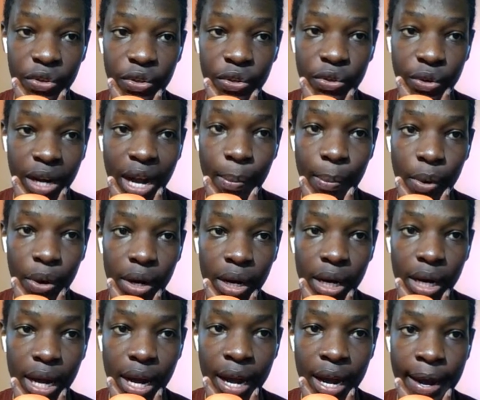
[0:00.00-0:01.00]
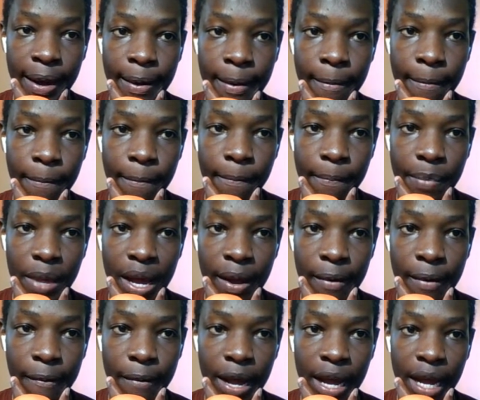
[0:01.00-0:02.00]
to come on
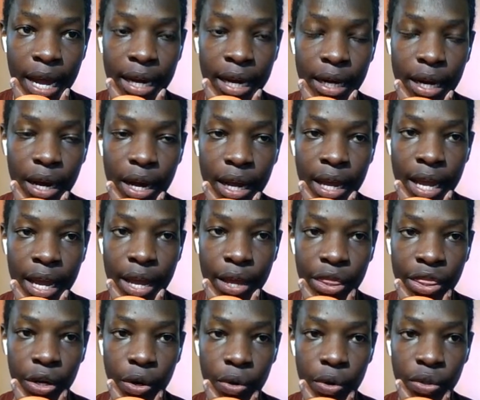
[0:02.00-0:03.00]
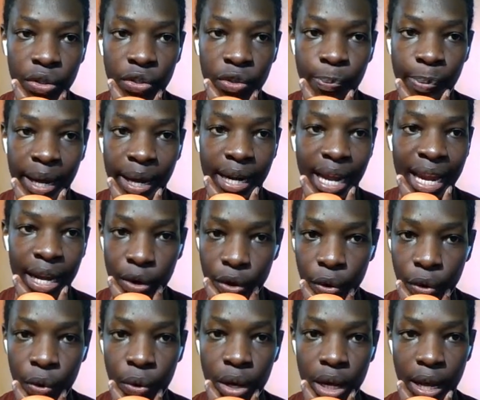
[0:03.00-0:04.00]
and air your thoughts, but I
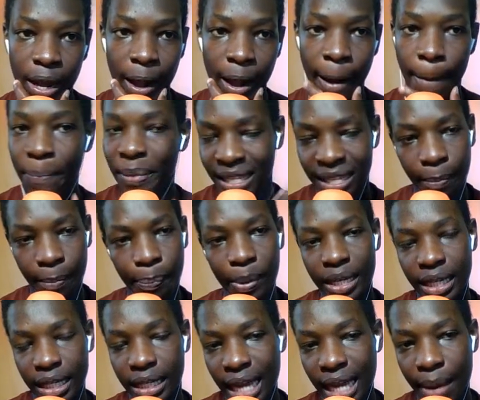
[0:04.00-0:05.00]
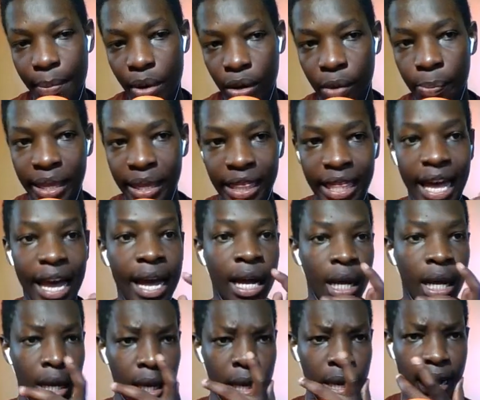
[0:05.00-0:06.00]
know at some point in time we will be there.
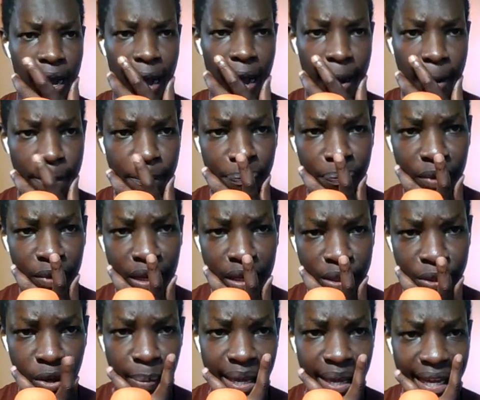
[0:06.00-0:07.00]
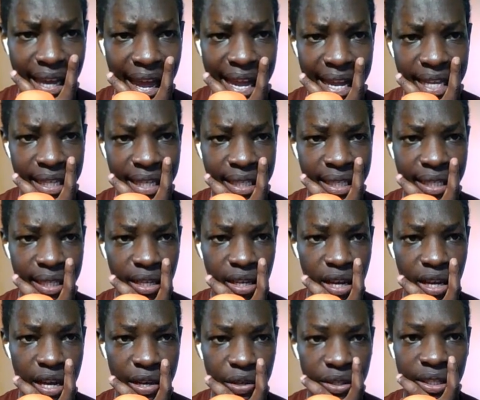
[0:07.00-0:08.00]
Tommy Kays,
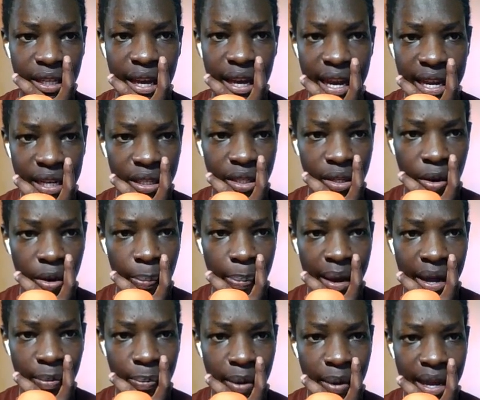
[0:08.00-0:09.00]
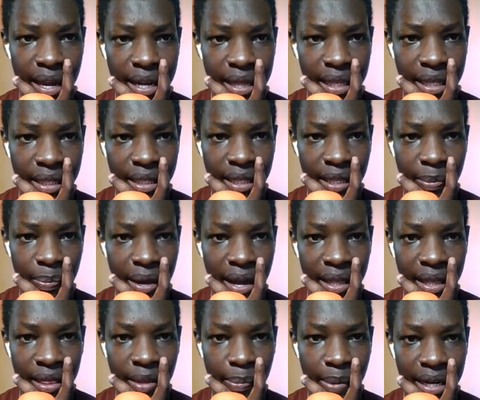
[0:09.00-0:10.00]
yeah, you said, so bad, man. This team
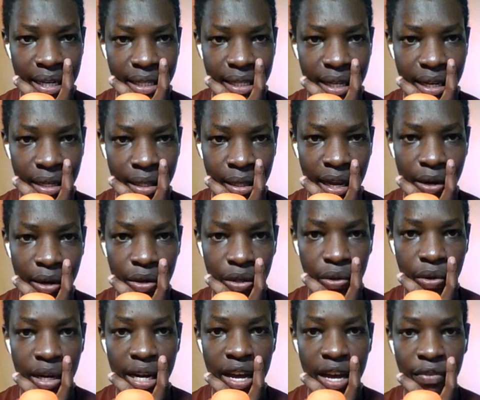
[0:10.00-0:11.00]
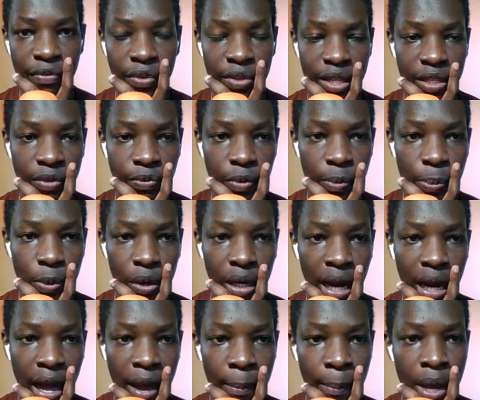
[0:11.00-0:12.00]
and the manager are not good enough for this football
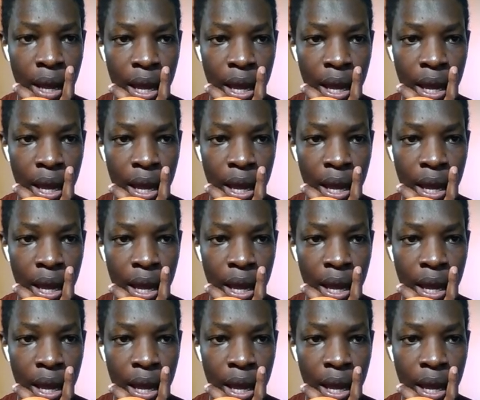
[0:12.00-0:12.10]
club.